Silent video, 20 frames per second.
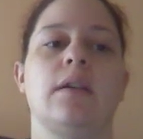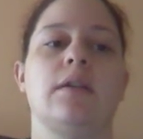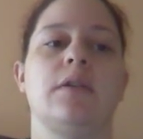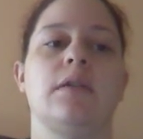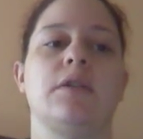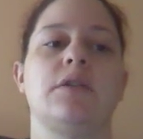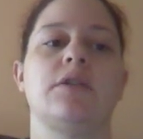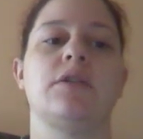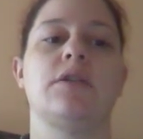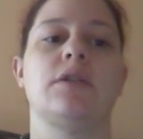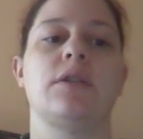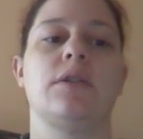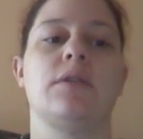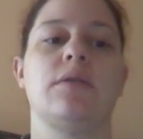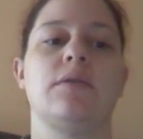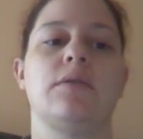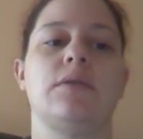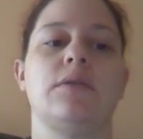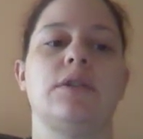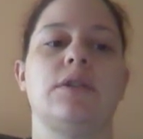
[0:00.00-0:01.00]
you just
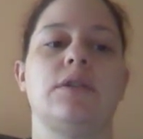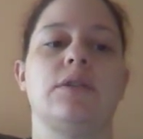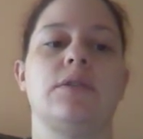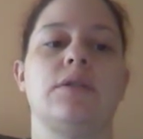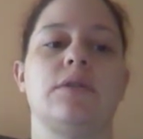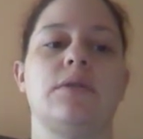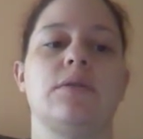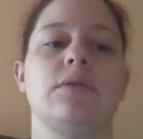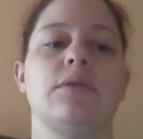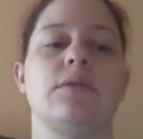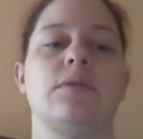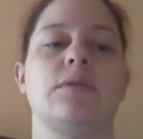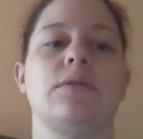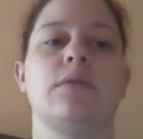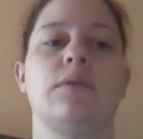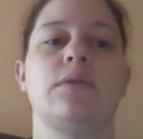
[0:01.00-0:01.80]
go to